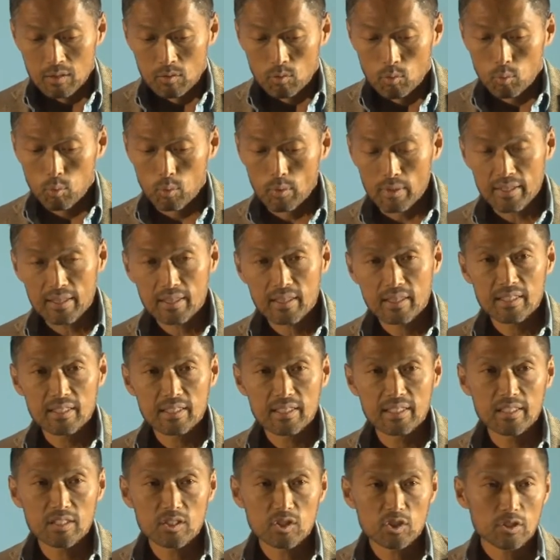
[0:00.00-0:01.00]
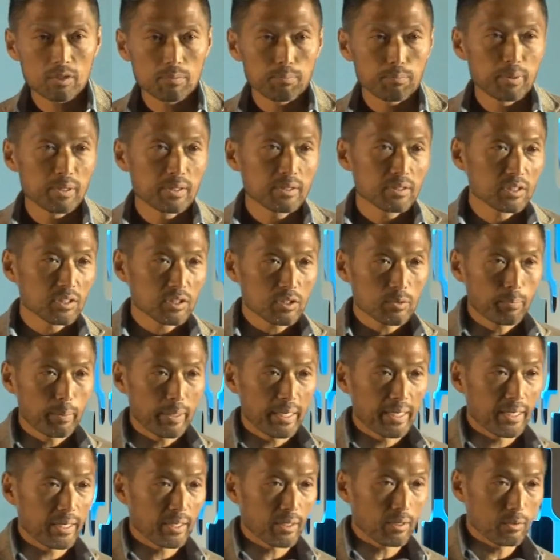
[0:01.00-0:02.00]
With each
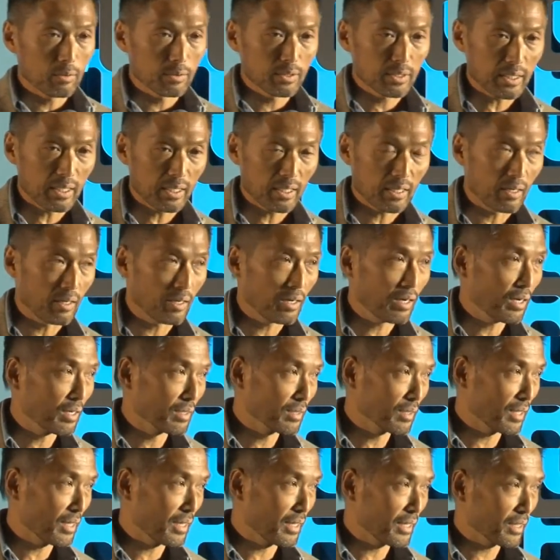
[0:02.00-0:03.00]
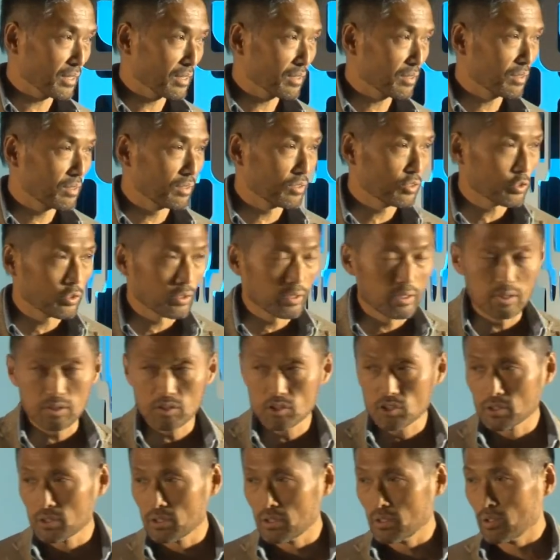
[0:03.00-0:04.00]
participating hotel, unlike the
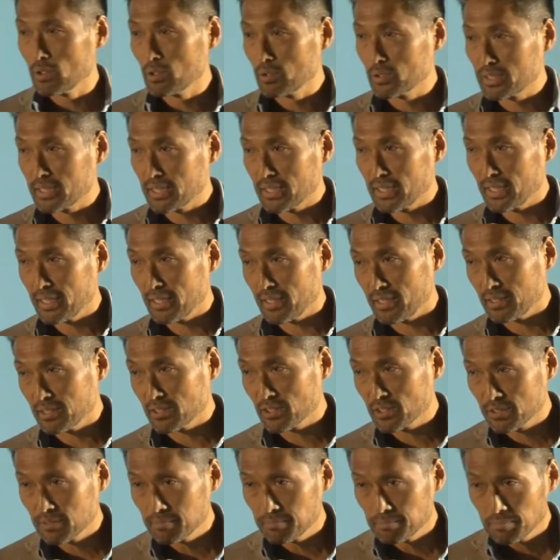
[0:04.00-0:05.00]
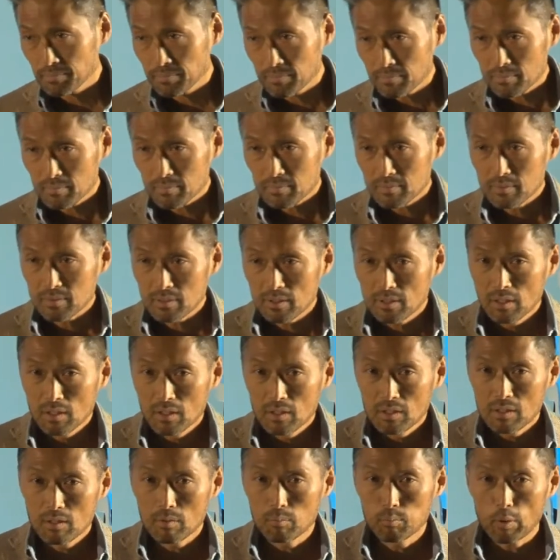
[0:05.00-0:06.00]
traditional OTAs,
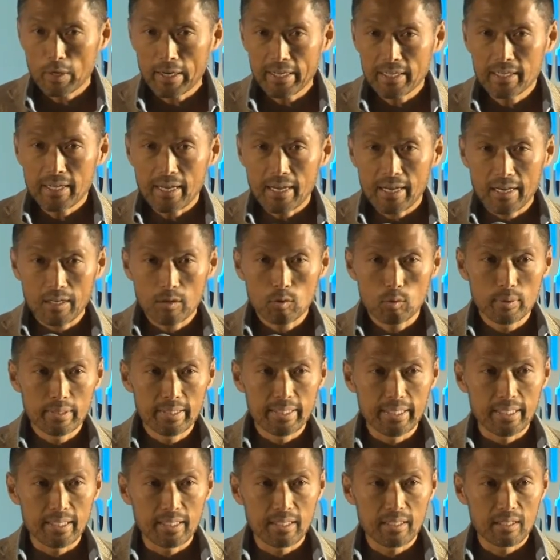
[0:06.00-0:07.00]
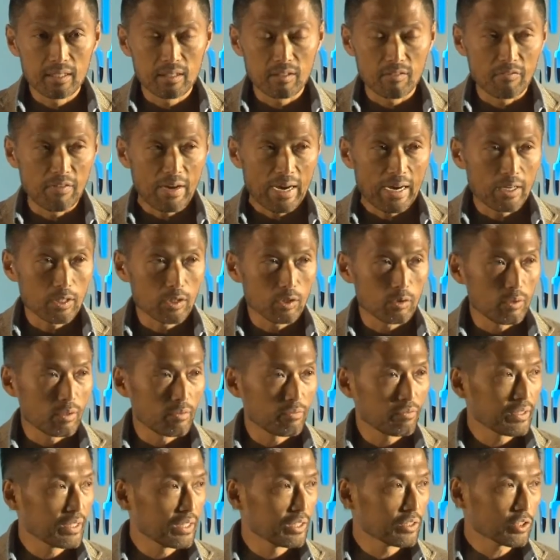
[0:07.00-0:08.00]
the brand equity and the value
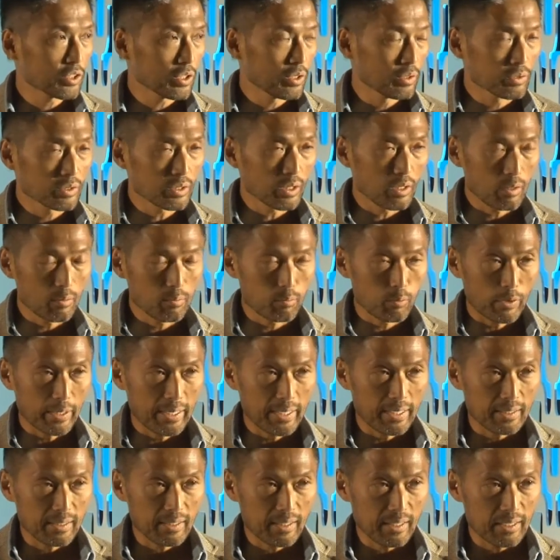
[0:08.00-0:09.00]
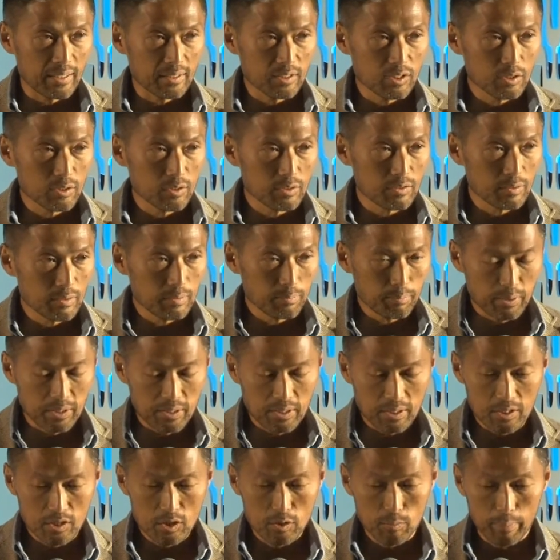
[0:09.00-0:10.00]
of each hotel brand that's
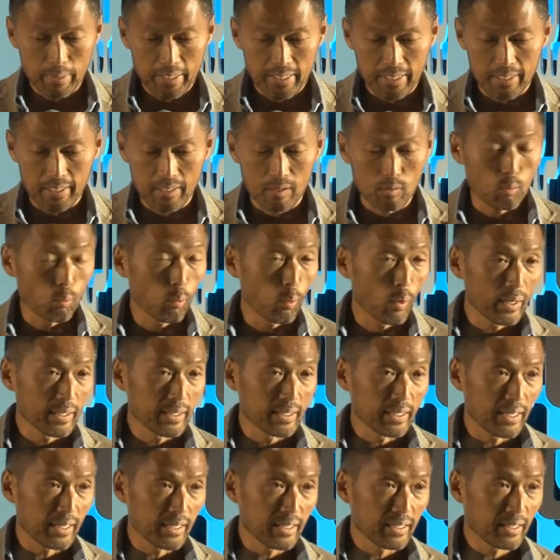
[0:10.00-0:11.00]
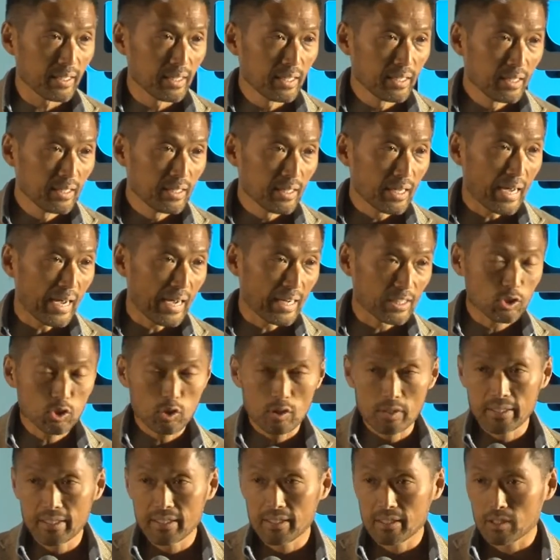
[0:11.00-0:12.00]
participating in one night
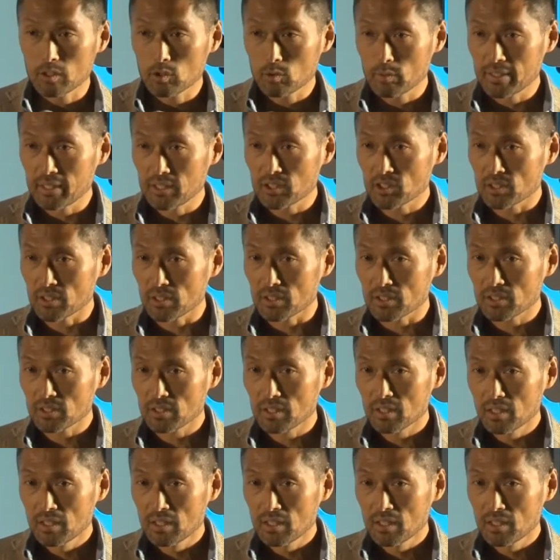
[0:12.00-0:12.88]
actually increases.